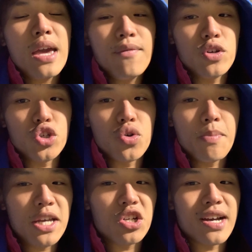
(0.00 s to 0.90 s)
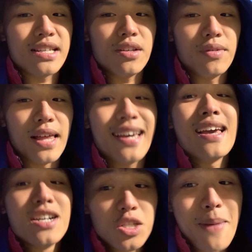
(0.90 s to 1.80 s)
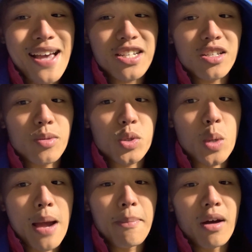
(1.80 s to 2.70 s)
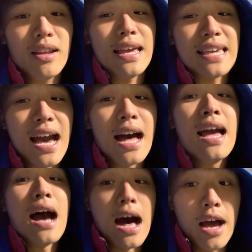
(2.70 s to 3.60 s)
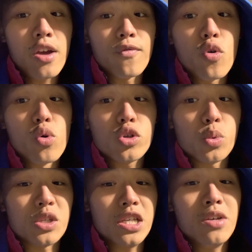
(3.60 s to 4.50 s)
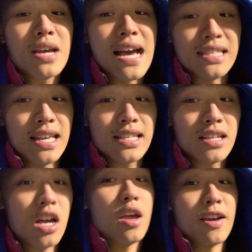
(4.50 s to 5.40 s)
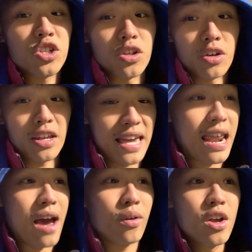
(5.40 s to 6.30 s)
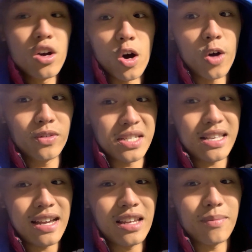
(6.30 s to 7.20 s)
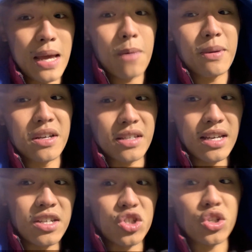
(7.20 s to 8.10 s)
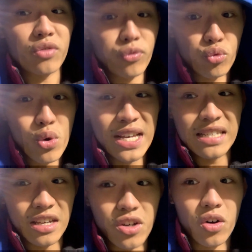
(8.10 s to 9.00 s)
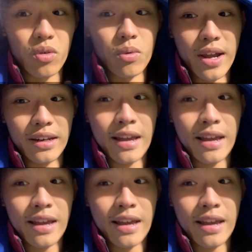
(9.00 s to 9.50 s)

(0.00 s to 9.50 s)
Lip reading: If you do, make sure you guys leave a like, smash the subscribe button, and yeah, I of course will see you guys next time. I'm actually gonna get out of the stadium now because it is just freezing cold right